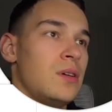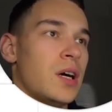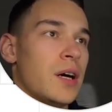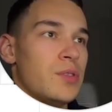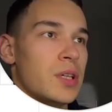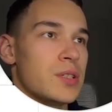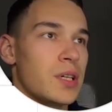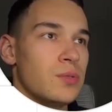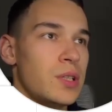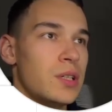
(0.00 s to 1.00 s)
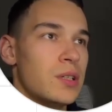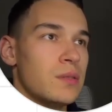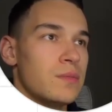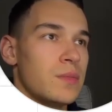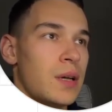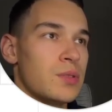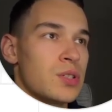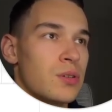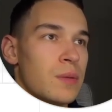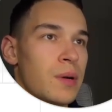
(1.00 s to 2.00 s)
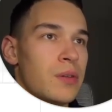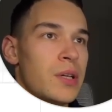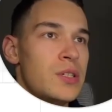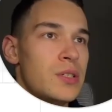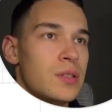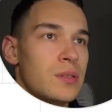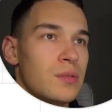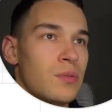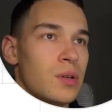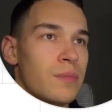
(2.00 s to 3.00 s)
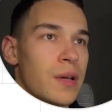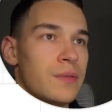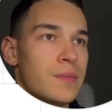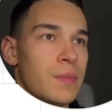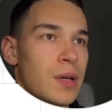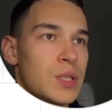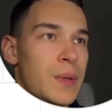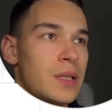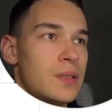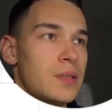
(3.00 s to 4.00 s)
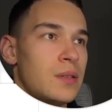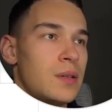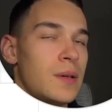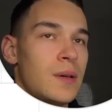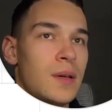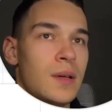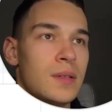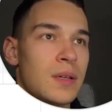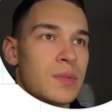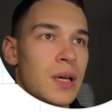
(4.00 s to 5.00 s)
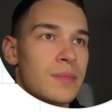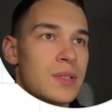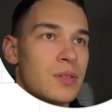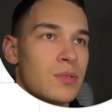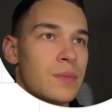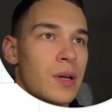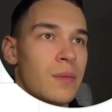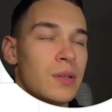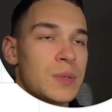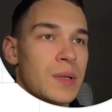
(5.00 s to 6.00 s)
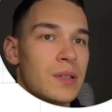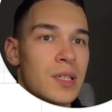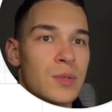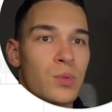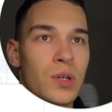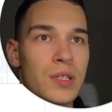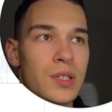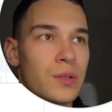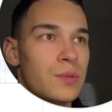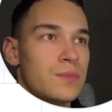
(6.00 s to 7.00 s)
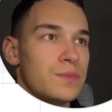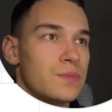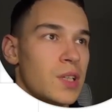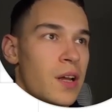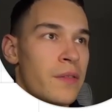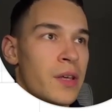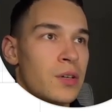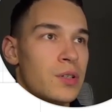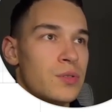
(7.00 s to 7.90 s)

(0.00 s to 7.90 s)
you can take a look here. I would sort it by reach or by amount spent. Sometimes sorting by amount spent it doesn't work, so another thing you can do